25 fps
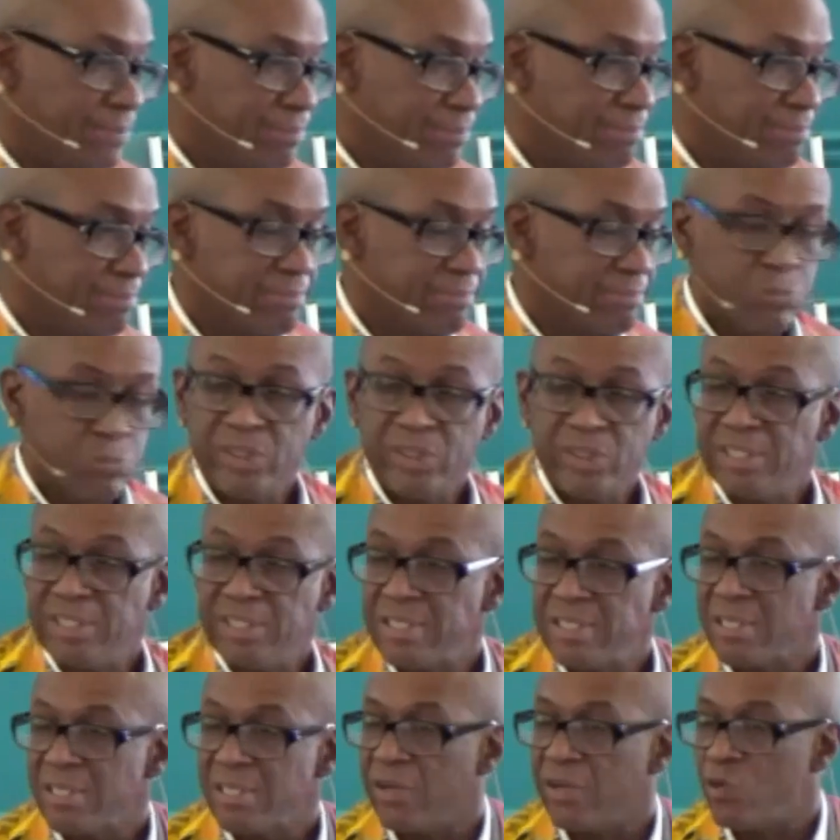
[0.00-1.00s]
which is a
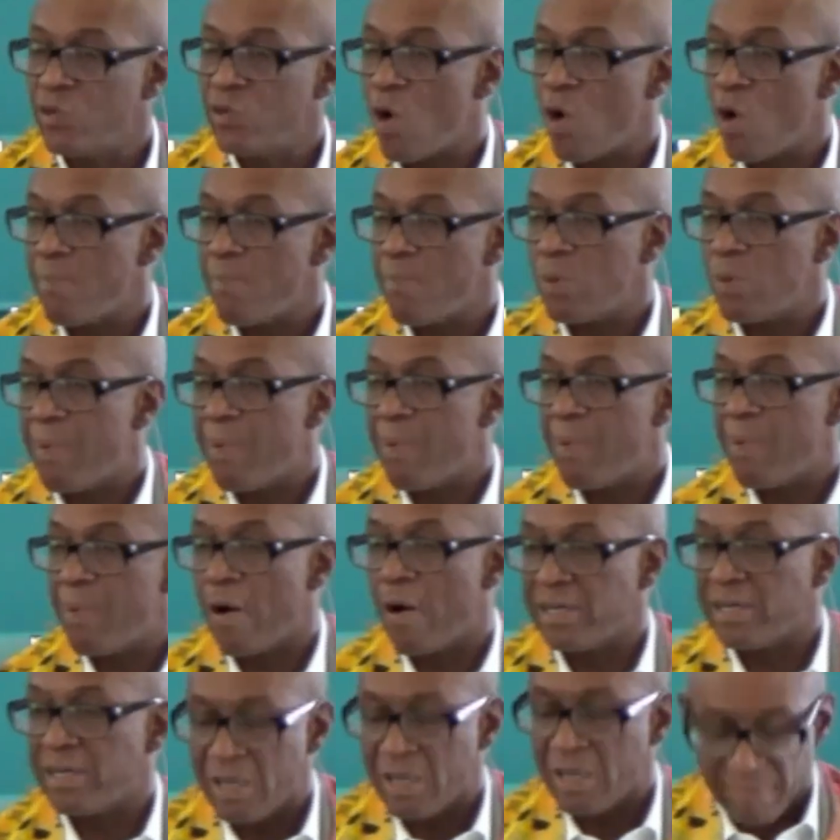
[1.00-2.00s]
normal part
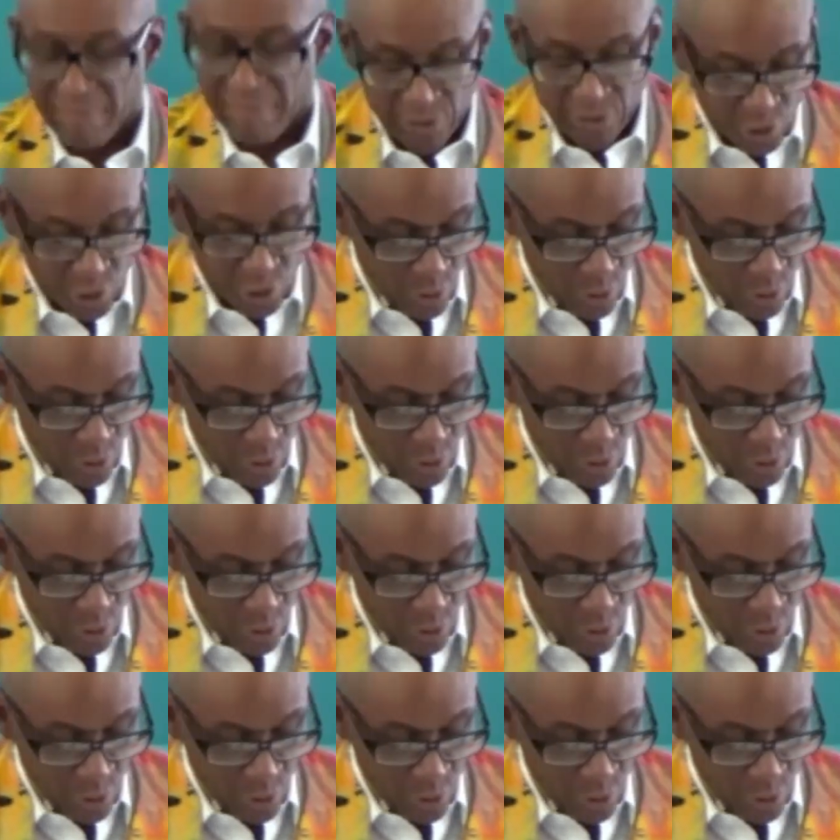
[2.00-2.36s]
of a church